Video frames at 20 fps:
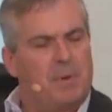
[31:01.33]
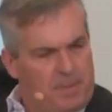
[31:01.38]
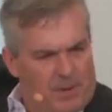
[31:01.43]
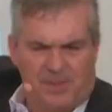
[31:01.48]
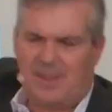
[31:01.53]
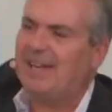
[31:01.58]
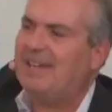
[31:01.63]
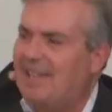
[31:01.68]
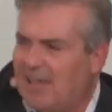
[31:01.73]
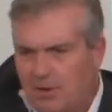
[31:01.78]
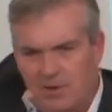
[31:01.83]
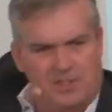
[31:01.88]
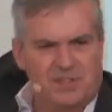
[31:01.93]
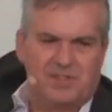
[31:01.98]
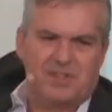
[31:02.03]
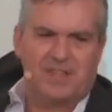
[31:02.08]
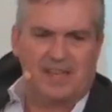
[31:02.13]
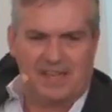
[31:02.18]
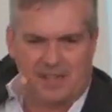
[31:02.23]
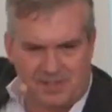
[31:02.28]
that down as
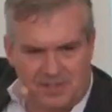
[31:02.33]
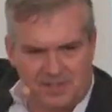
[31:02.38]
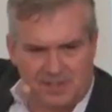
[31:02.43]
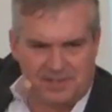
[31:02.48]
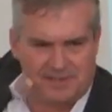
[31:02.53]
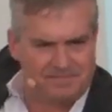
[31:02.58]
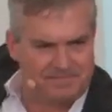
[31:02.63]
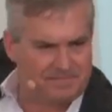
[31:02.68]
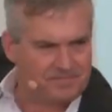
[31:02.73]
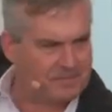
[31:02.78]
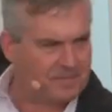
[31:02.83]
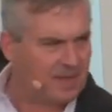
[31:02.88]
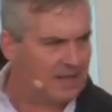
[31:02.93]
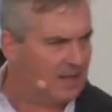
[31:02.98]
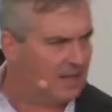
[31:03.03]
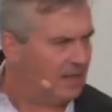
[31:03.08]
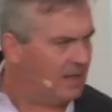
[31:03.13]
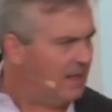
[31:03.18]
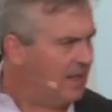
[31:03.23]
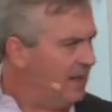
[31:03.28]
this.
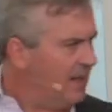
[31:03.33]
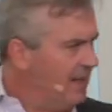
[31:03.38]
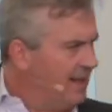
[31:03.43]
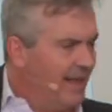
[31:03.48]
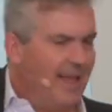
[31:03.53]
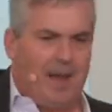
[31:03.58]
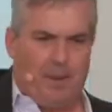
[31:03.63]
Yeah,